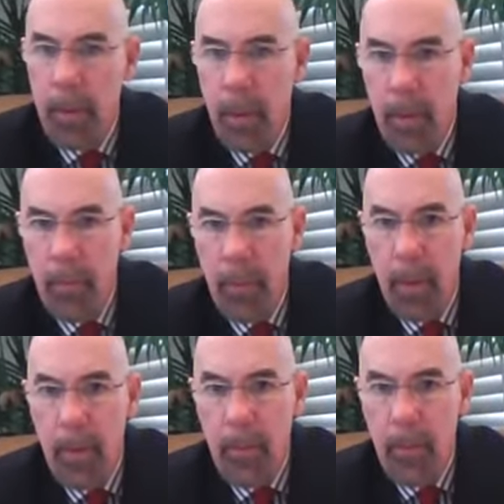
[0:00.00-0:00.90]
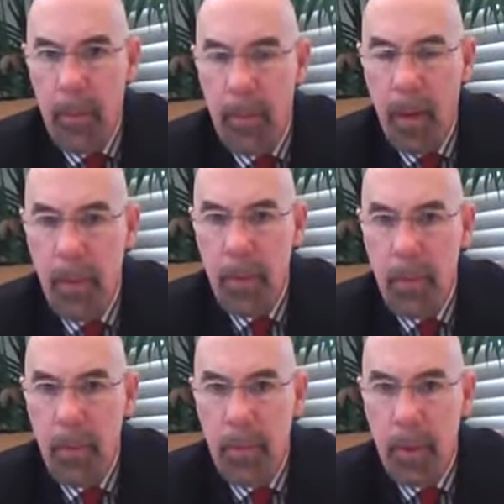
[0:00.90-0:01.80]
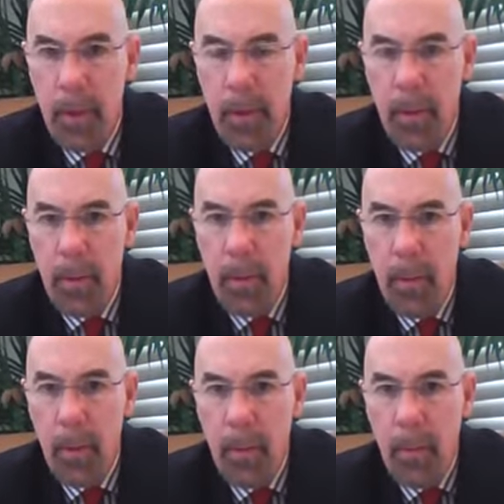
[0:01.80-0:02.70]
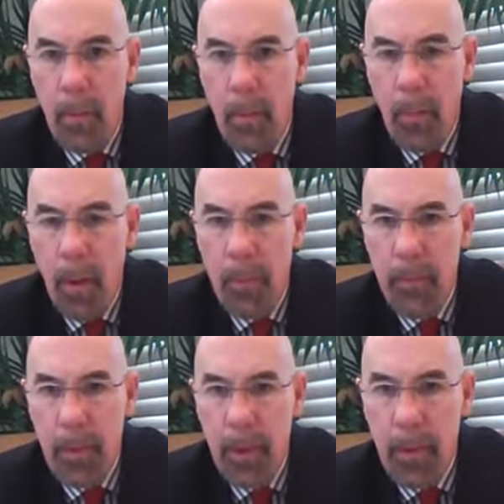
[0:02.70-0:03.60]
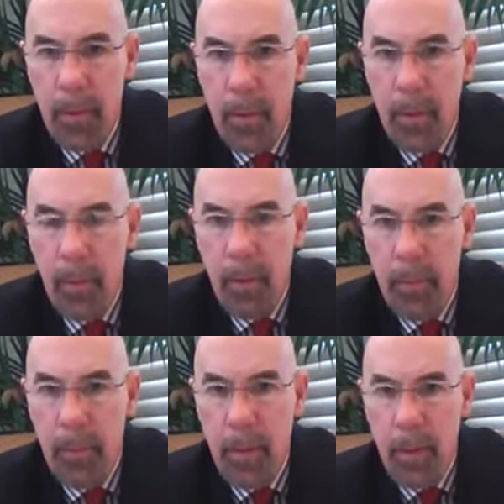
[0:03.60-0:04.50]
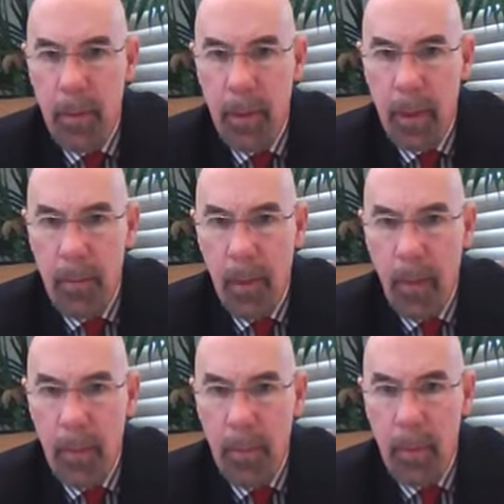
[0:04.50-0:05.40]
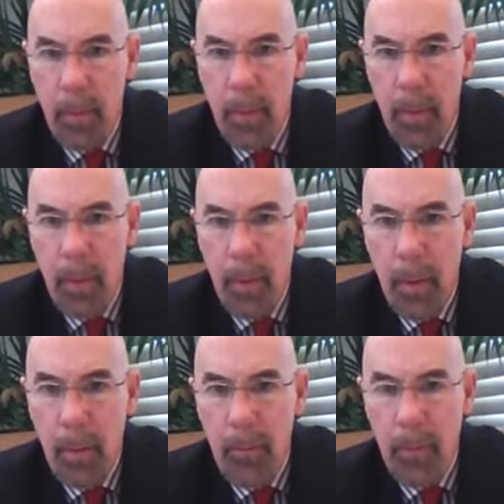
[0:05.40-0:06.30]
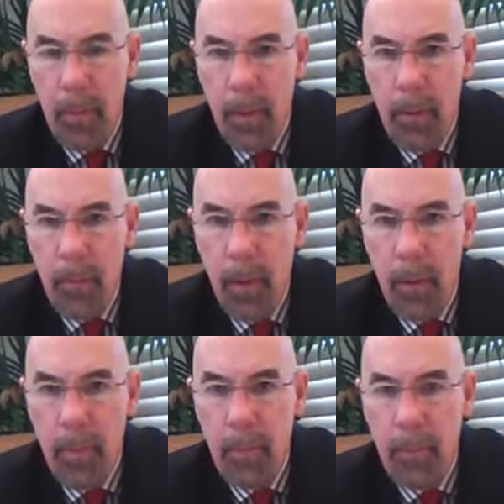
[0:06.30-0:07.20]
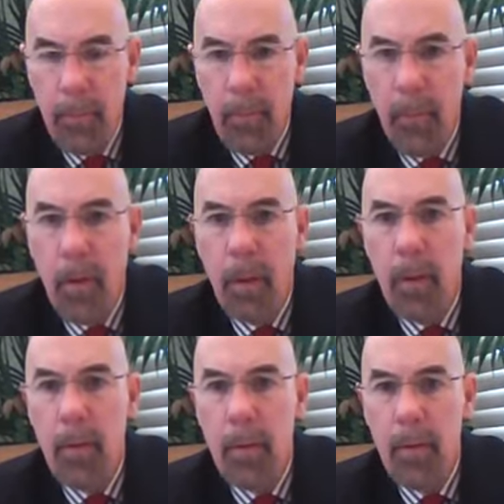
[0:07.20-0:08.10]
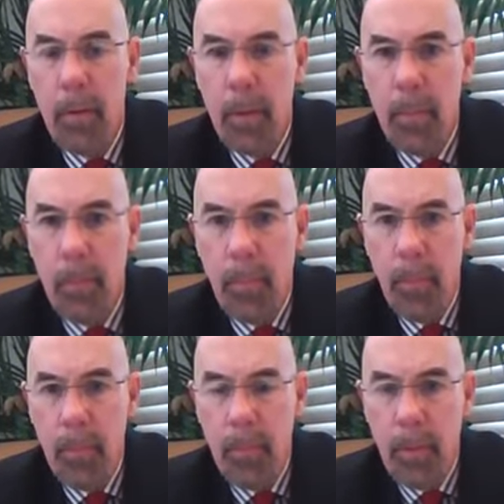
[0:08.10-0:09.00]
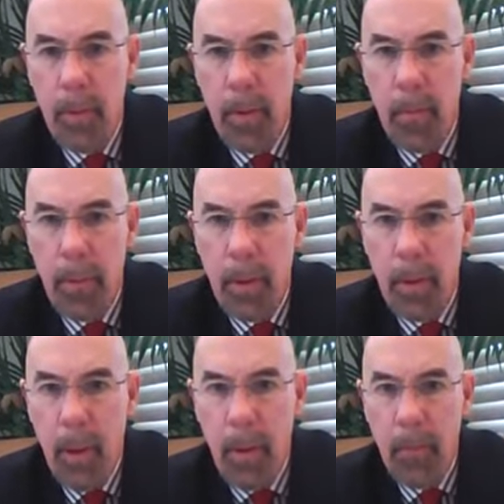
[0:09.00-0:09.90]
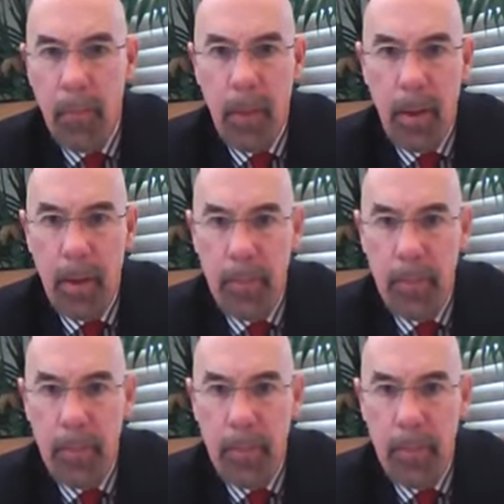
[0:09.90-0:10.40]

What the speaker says: counterfeiting is the intentional creation or modification of a check document for the intent of defrauding a legitimate person or company out of money.